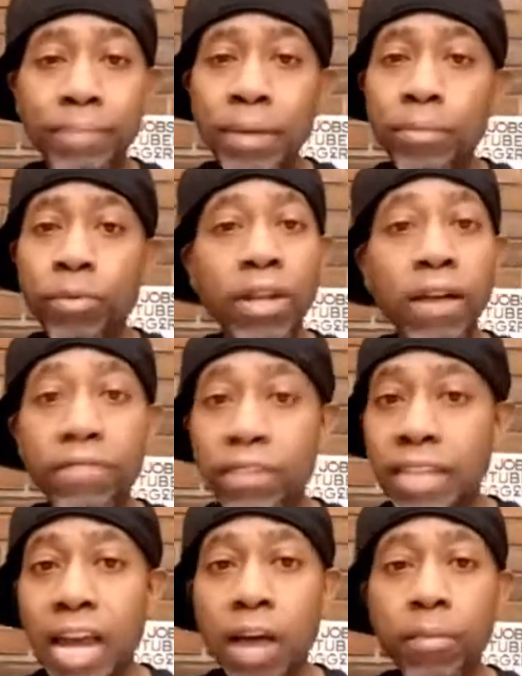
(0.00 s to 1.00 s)
people love
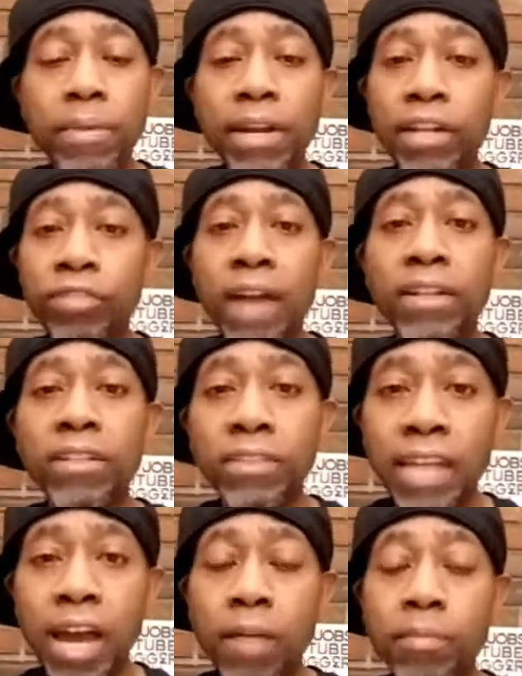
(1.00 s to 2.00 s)
this album and they're attracted to
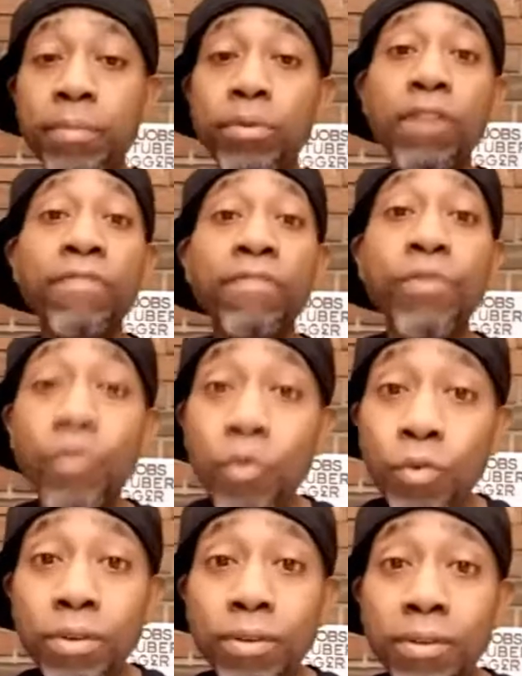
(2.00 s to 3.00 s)
this album. People love
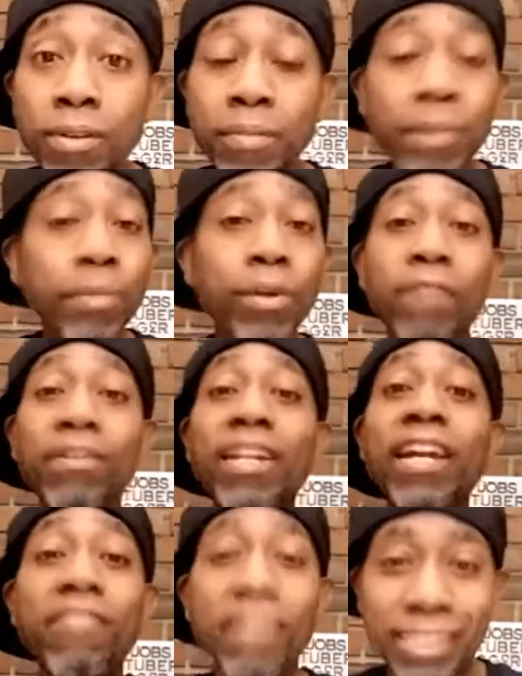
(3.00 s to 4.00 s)
food, people love
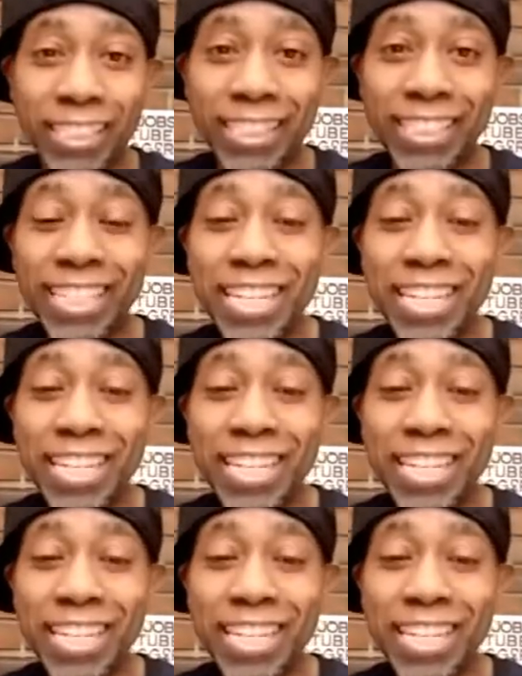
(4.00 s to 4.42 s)
lyrics,